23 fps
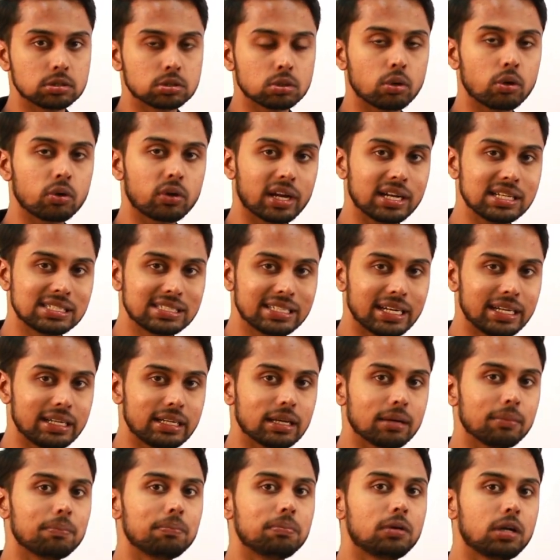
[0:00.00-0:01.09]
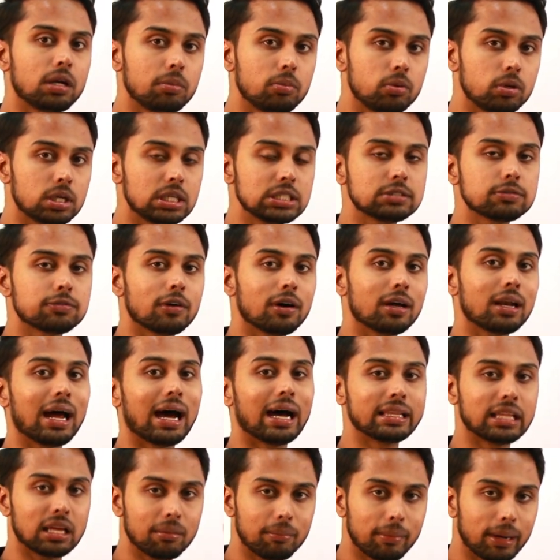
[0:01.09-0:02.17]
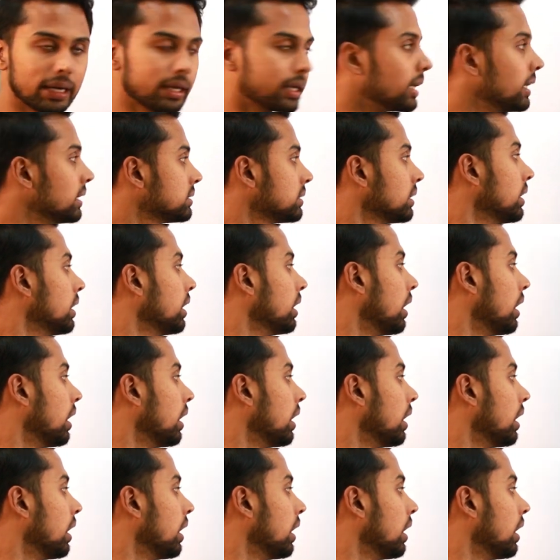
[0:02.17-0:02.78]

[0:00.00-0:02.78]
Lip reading: So, you can set up tribunals for other matters